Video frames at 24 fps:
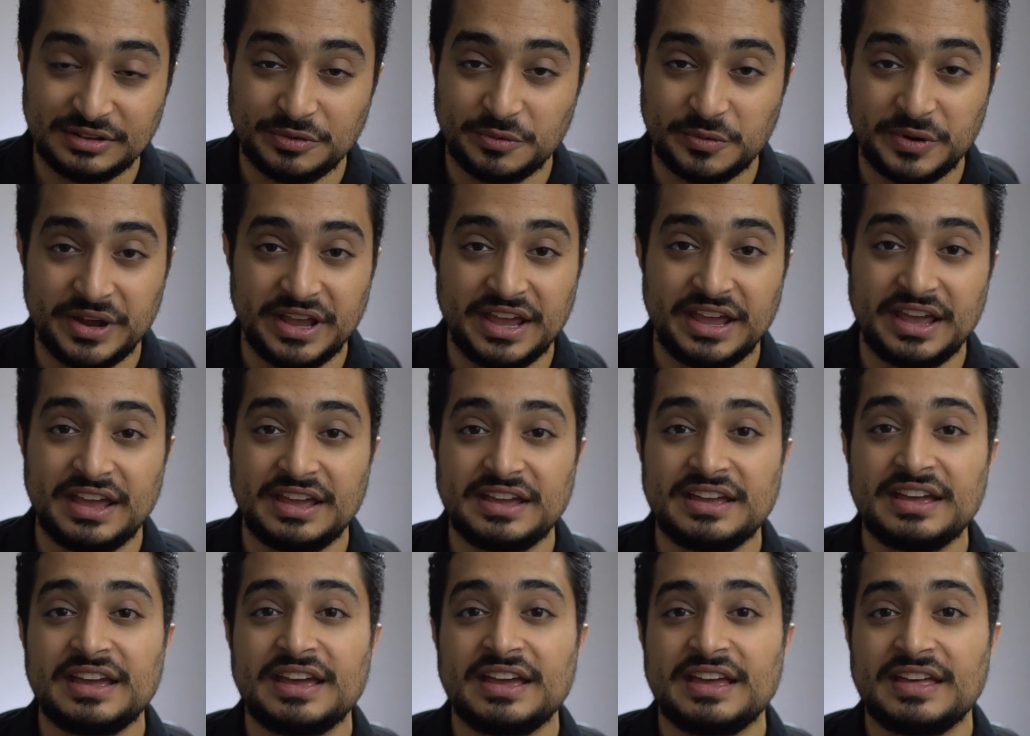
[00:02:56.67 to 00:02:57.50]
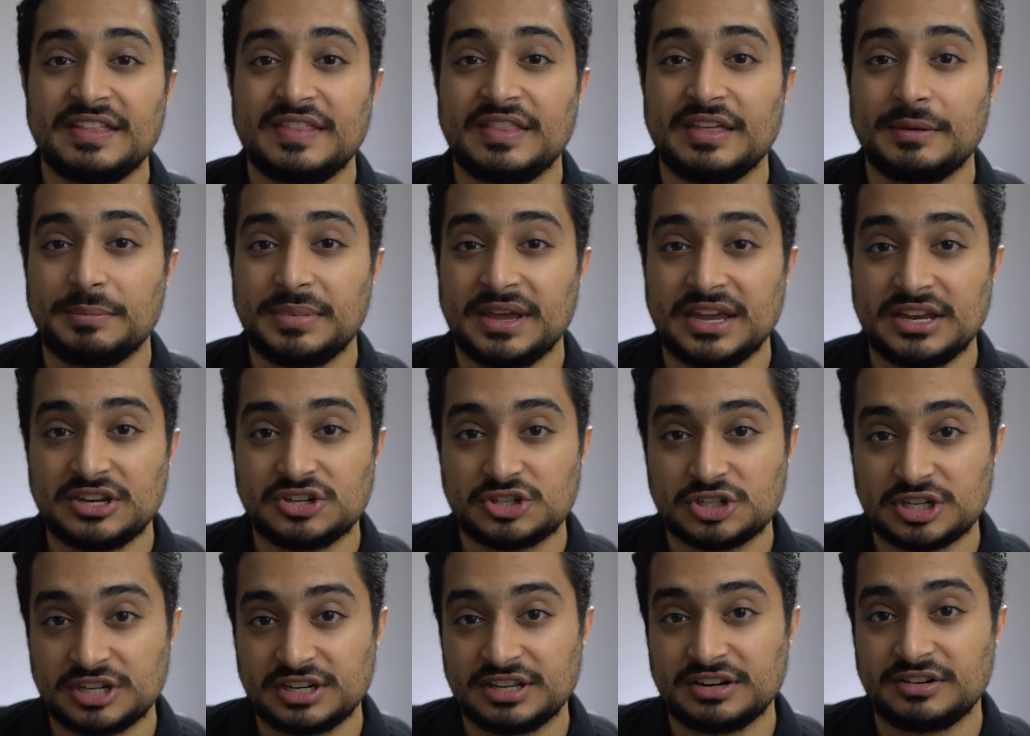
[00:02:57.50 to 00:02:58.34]
The way the
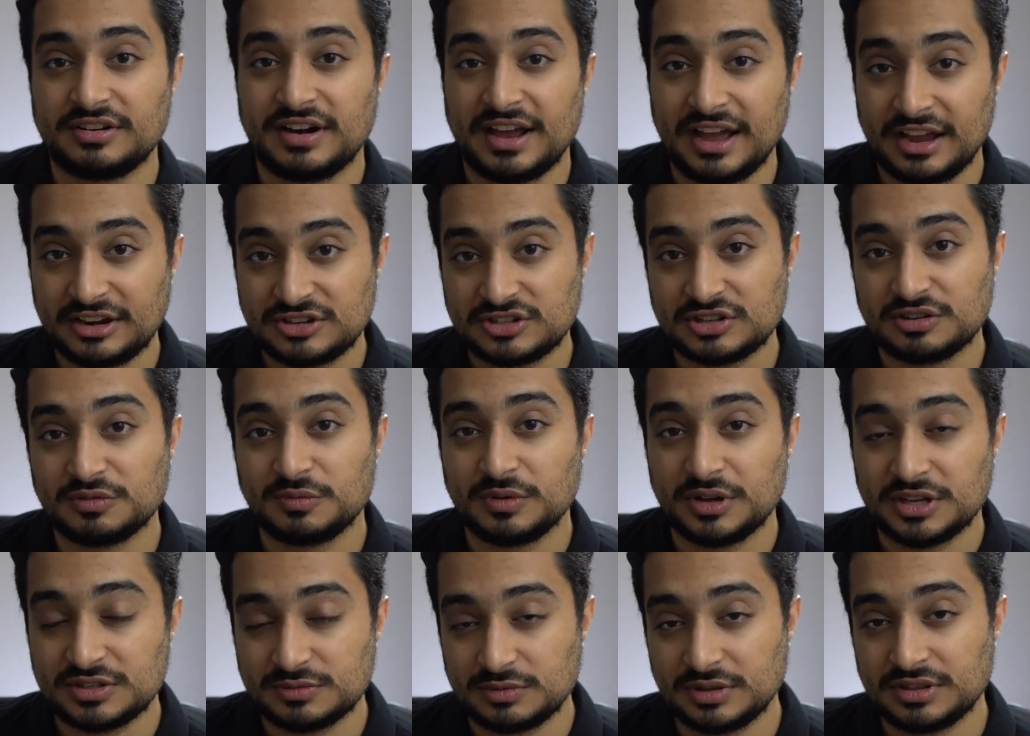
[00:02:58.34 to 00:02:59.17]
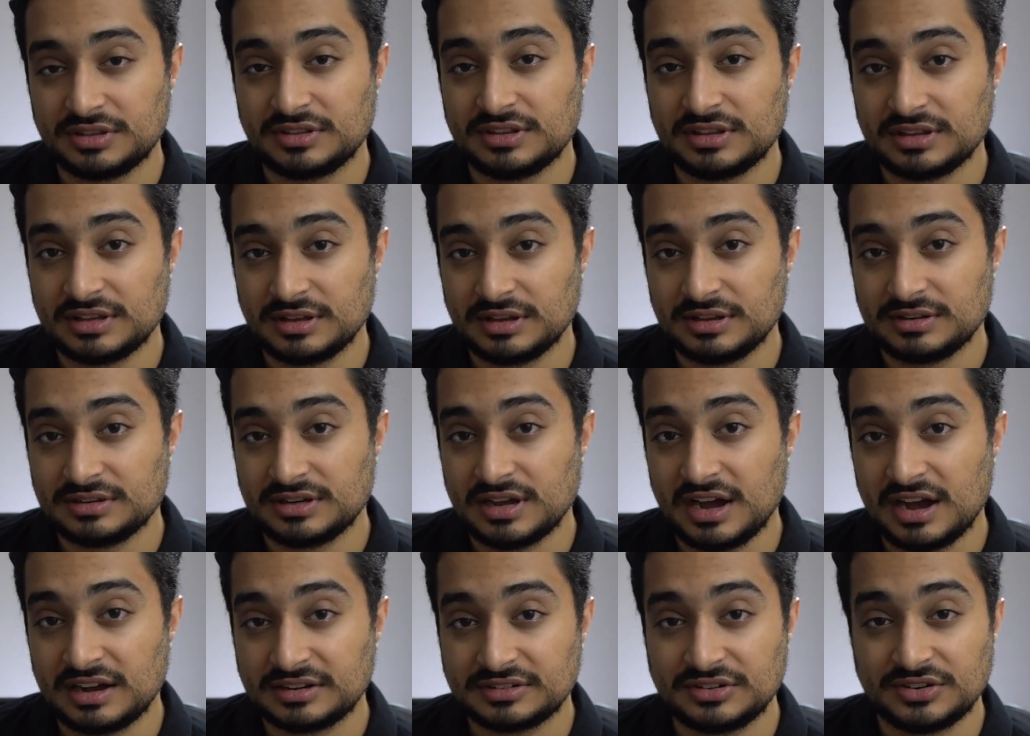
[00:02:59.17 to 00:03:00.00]
patient interaction was with the
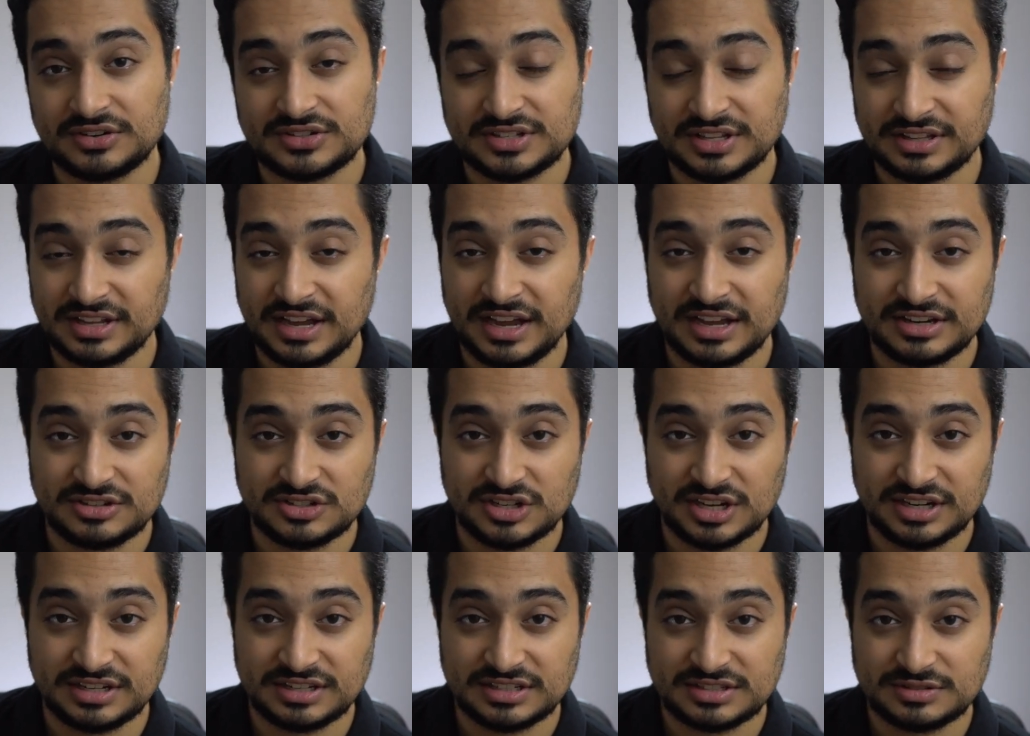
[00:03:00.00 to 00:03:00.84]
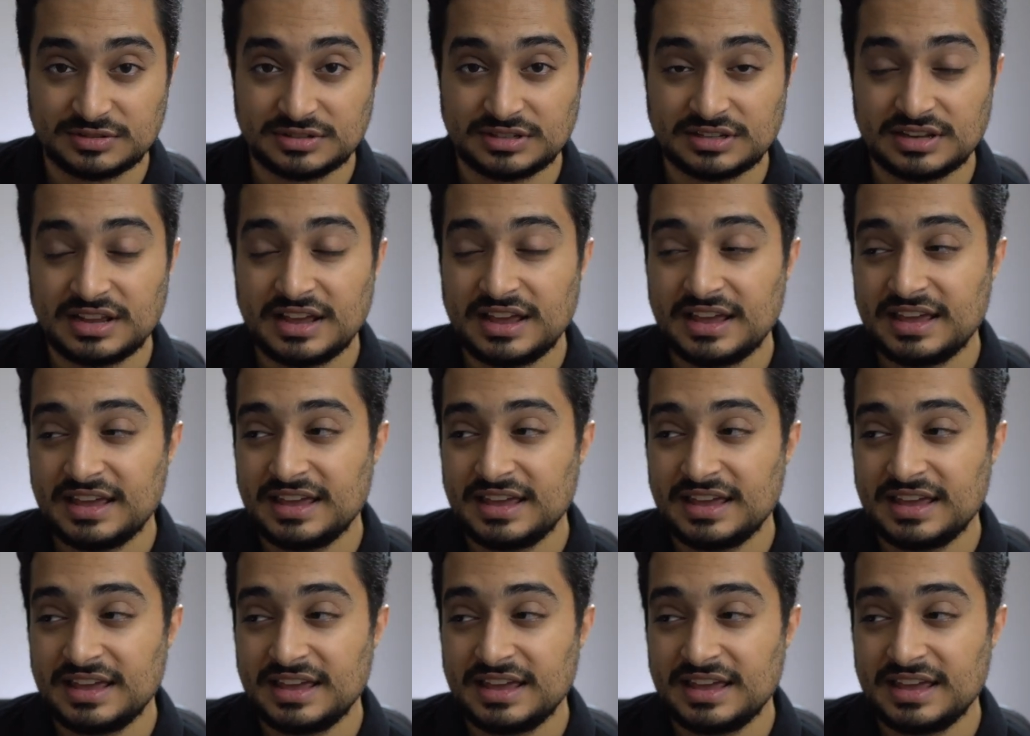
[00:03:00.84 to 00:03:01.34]
doctors and the hygienists,